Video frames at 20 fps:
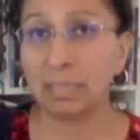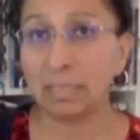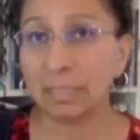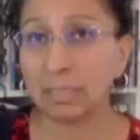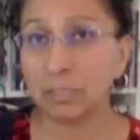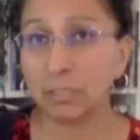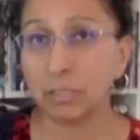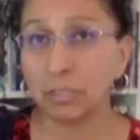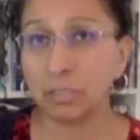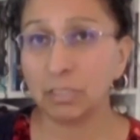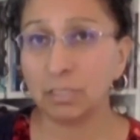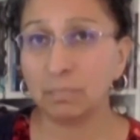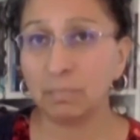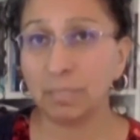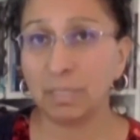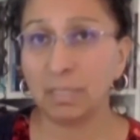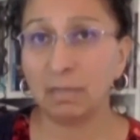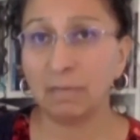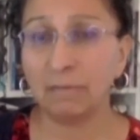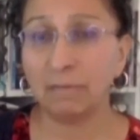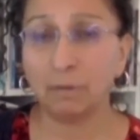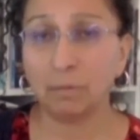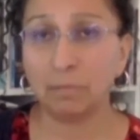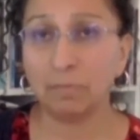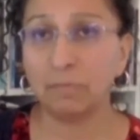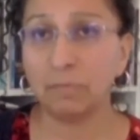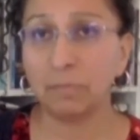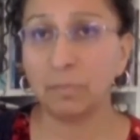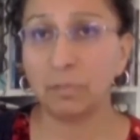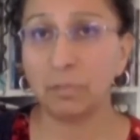addiction to be a form
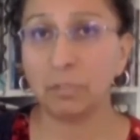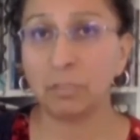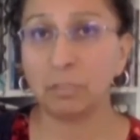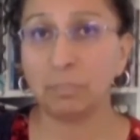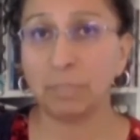of abuse,